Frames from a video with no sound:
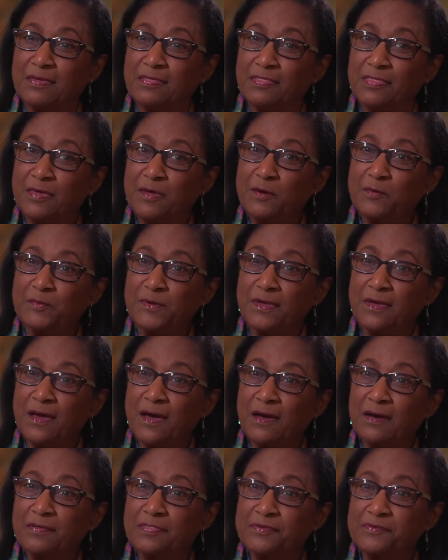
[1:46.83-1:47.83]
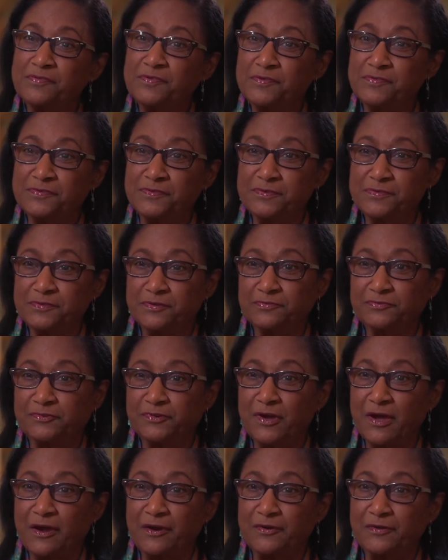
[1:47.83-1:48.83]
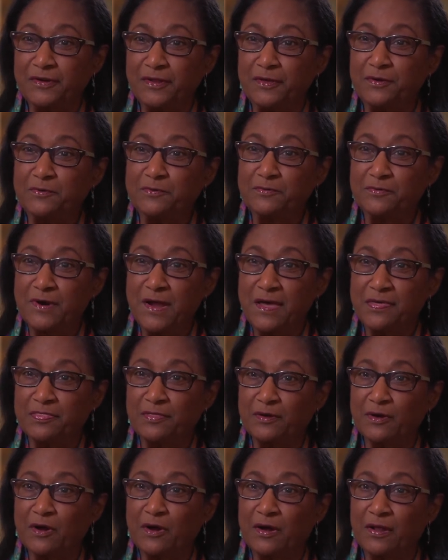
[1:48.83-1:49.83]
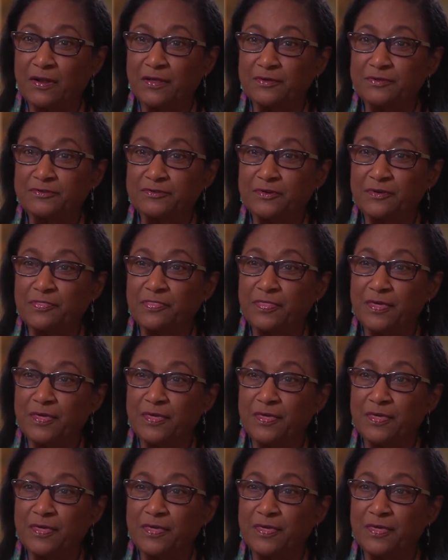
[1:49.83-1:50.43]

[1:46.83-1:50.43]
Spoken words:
There we had the Sisters of Charity who ran the college.